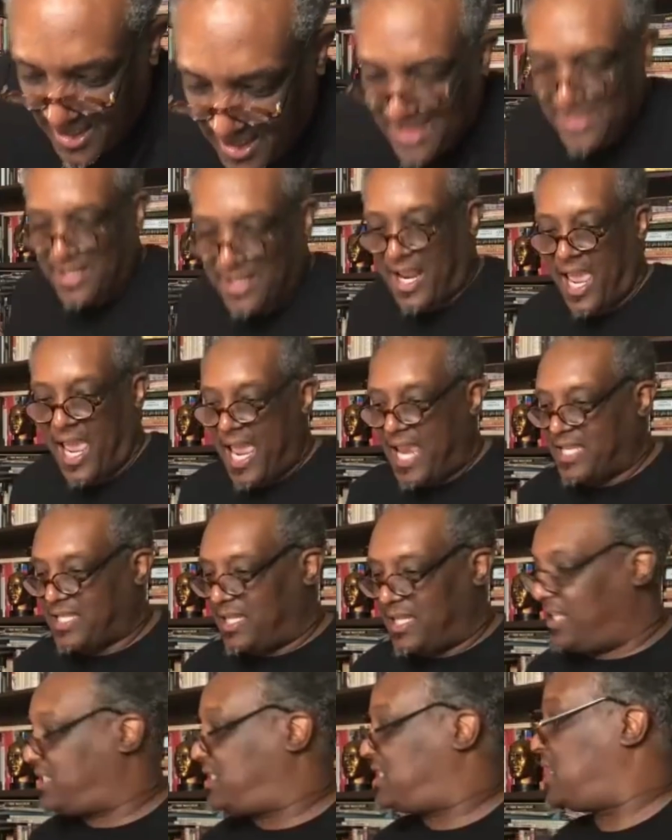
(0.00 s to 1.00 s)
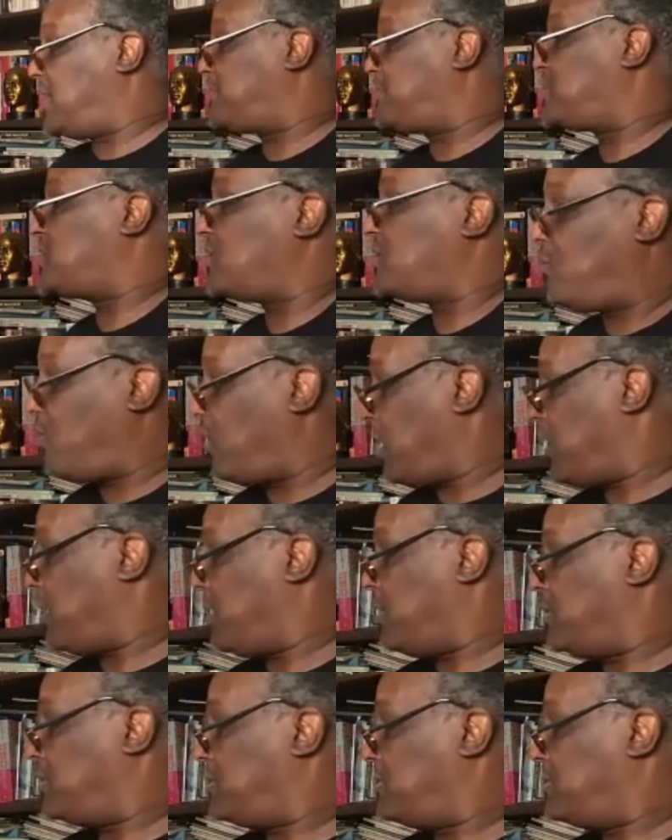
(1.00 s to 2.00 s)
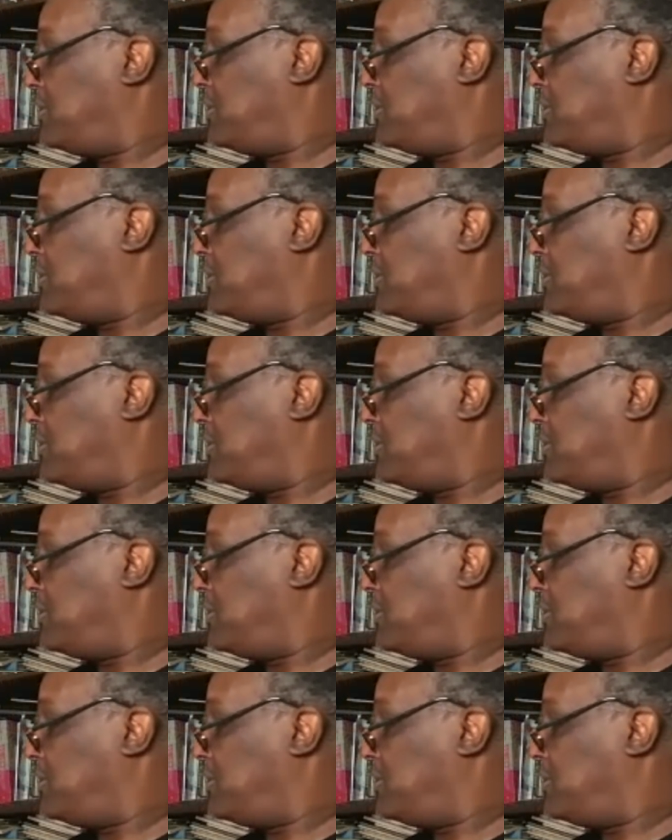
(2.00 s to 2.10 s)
So the ancient Egyptian word